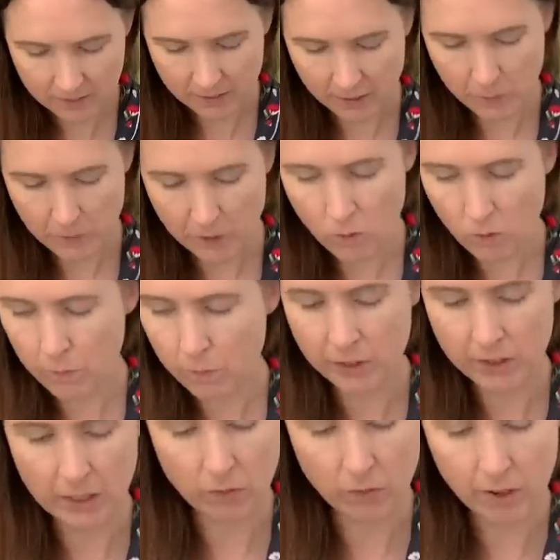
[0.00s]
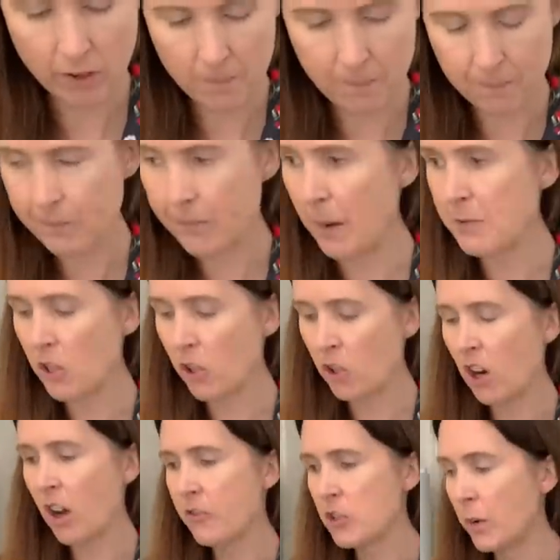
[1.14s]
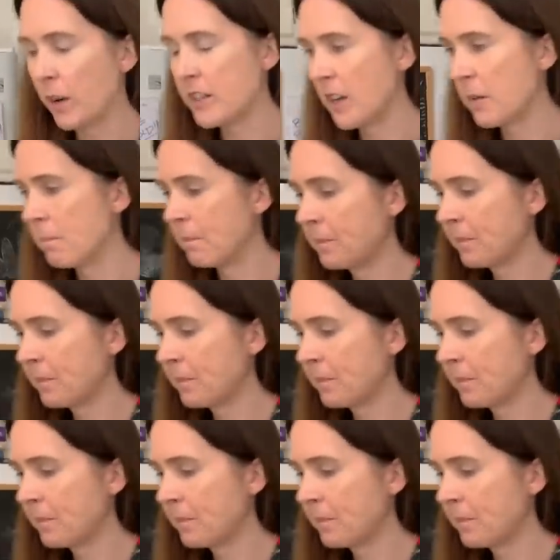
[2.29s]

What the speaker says: There we go, put that over there. I'm just gonna cook off 2 at a time.